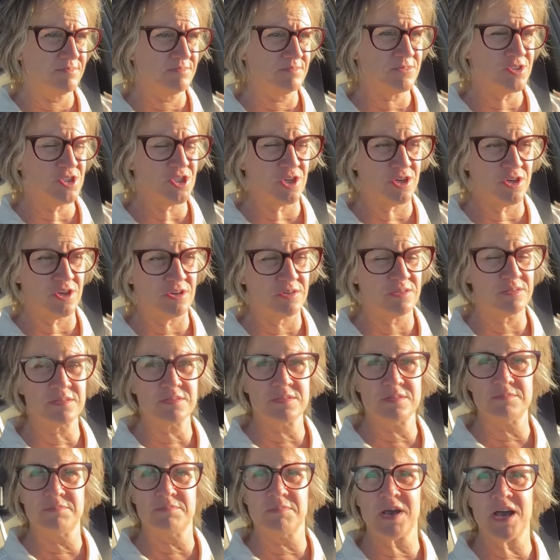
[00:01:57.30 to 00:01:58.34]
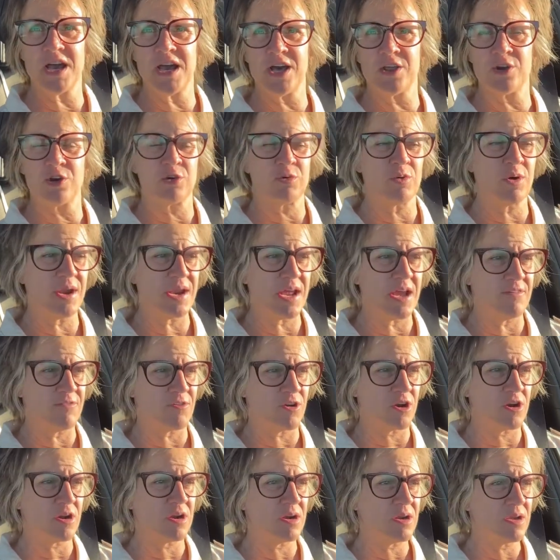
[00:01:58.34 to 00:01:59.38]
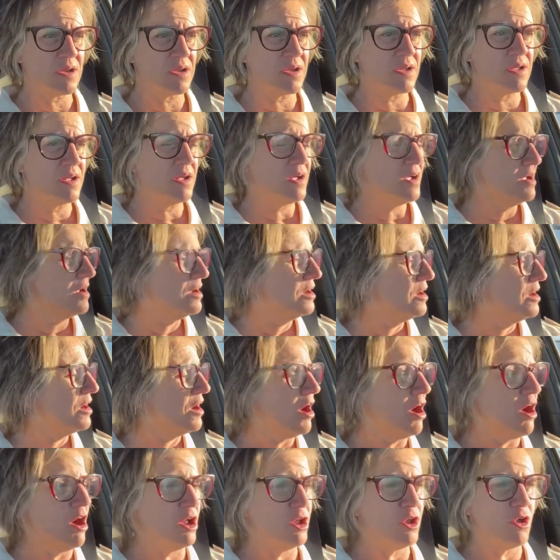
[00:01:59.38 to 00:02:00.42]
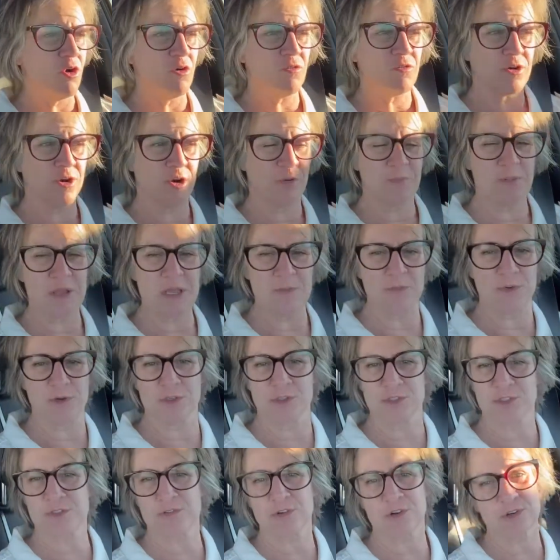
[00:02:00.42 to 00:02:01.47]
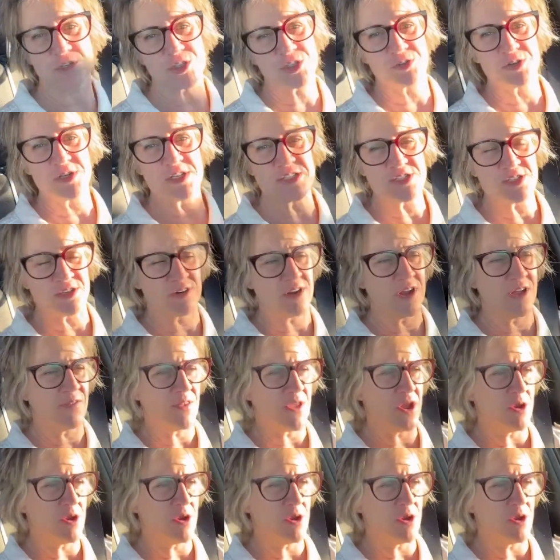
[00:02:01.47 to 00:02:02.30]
dirt and mud or whatever all over people's groceries or on their